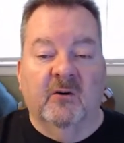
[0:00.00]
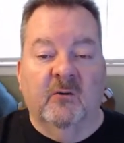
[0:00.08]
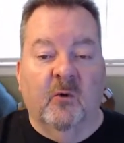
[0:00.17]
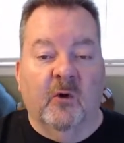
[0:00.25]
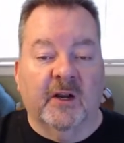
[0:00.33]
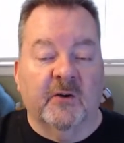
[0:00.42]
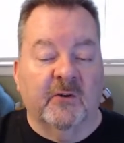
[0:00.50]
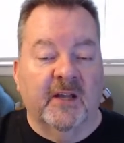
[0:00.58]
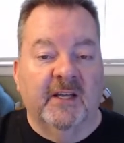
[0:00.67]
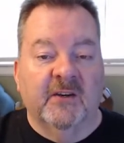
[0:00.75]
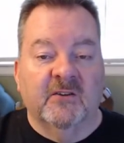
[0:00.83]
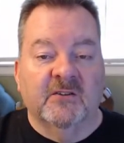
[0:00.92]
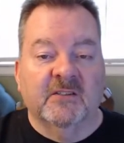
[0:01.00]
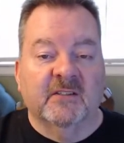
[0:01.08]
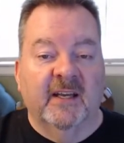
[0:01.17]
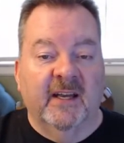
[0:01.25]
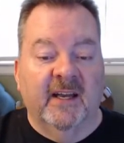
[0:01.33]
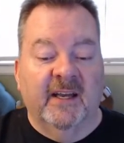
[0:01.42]
or creators
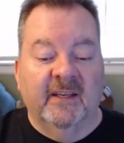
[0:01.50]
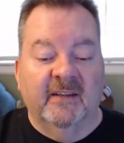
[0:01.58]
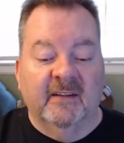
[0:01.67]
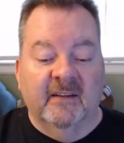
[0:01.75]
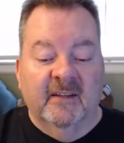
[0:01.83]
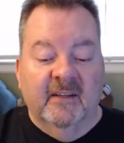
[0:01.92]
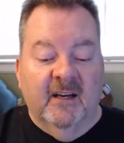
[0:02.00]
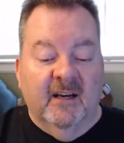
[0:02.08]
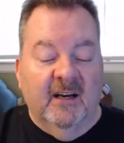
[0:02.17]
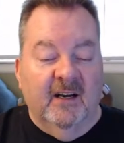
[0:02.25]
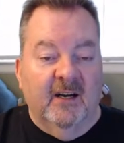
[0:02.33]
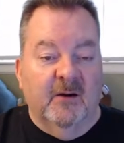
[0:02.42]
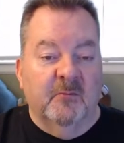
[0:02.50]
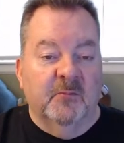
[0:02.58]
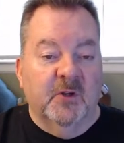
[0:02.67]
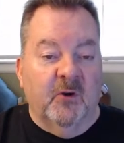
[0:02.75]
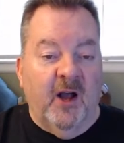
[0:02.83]
and, you know,